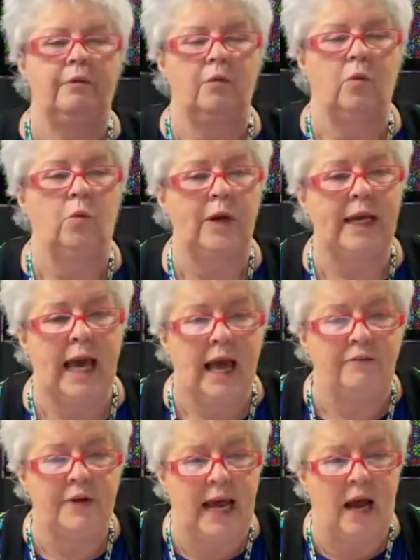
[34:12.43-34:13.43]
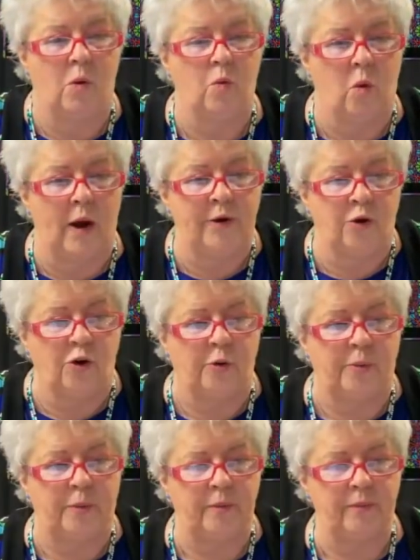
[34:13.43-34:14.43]
we have now one
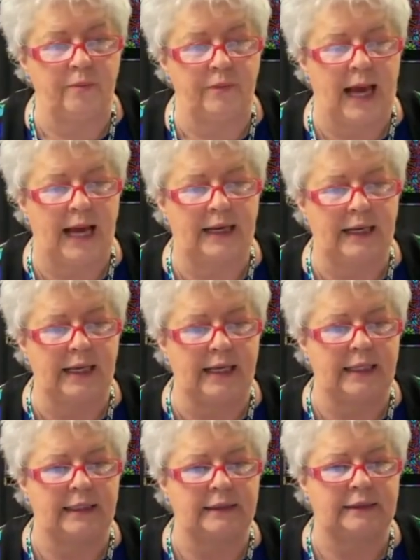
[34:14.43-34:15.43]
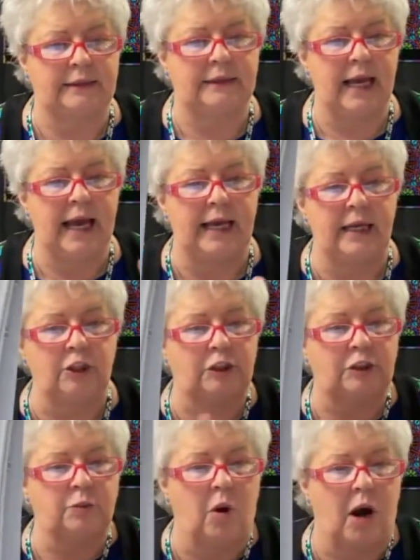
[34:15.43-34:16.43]
hoop that is eight
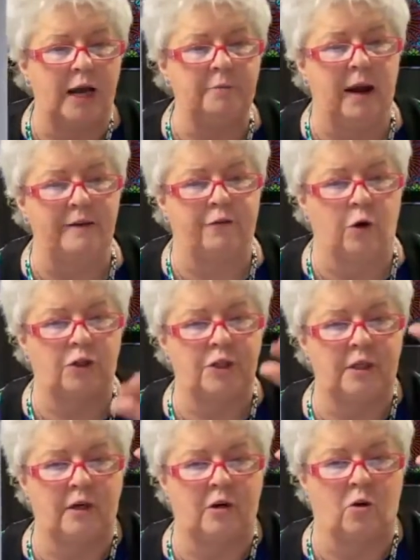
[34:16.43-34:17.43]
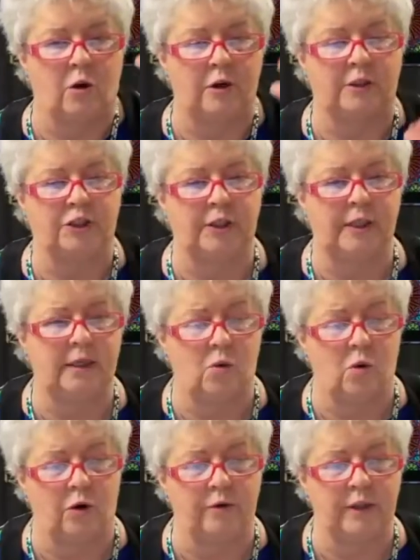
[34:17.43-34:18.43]
inches wide by 14 and a quarter
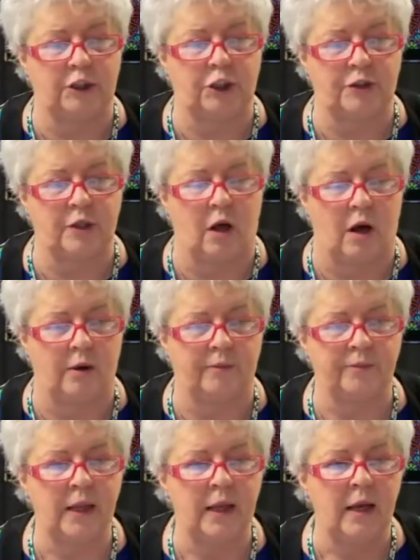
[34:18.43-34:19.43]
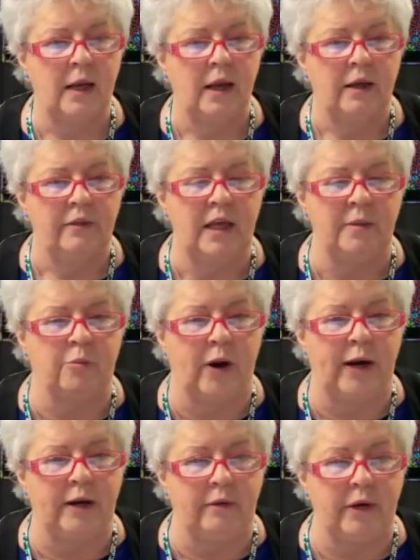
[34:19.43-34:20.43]
quarter inches long. The
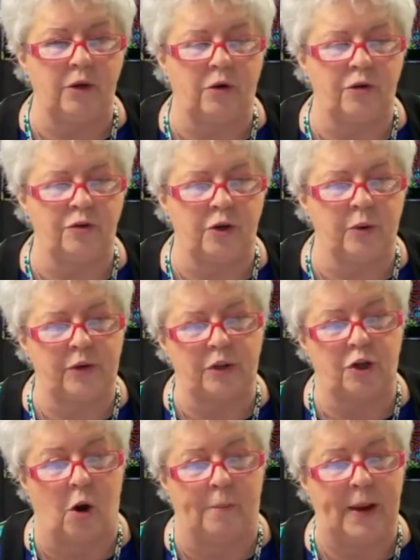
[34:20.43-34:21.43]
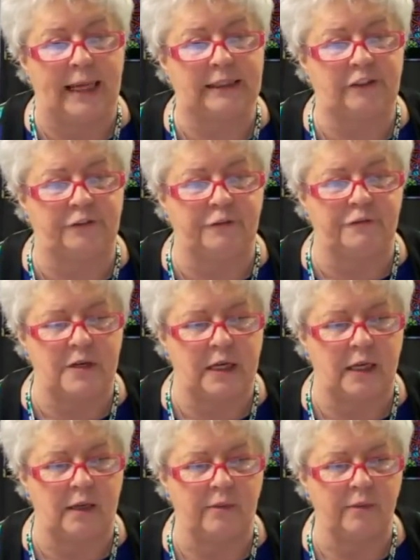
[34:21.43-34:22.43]
embroidery you can do with a topaz
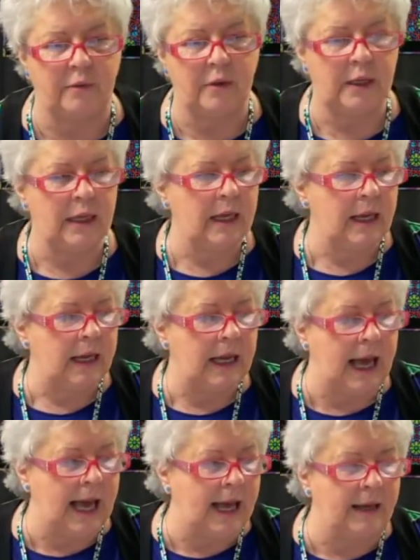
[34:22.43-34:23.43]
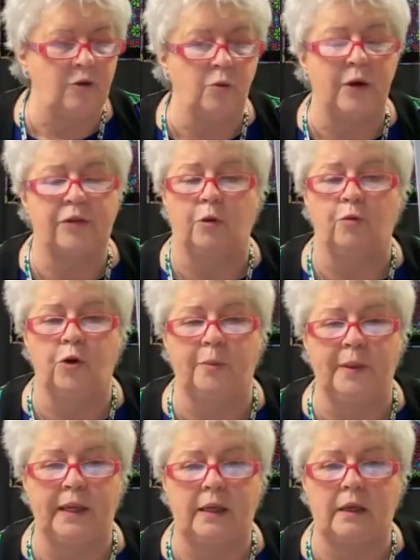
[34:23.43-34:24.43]
50 and with a
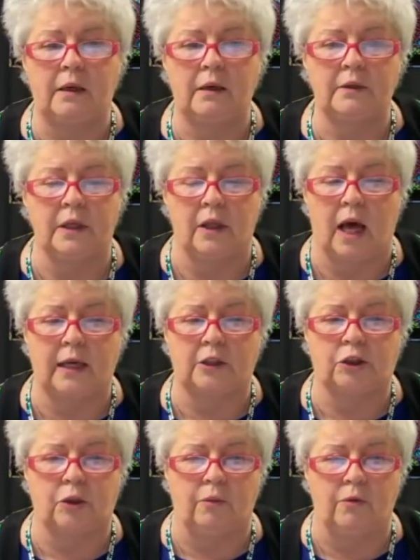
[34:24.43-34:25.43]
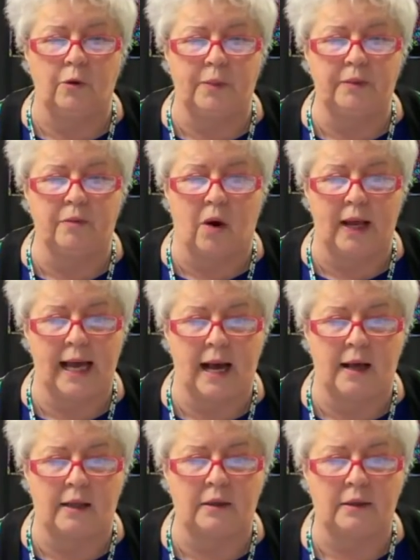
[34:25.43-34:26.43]
ruby deluxe or ruby
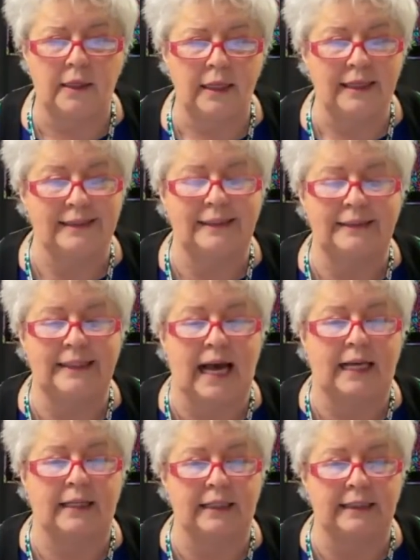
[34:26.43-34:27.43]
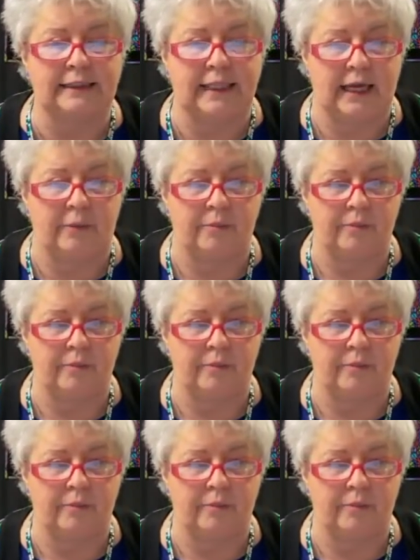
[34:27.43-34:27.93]
royale is exactly the same.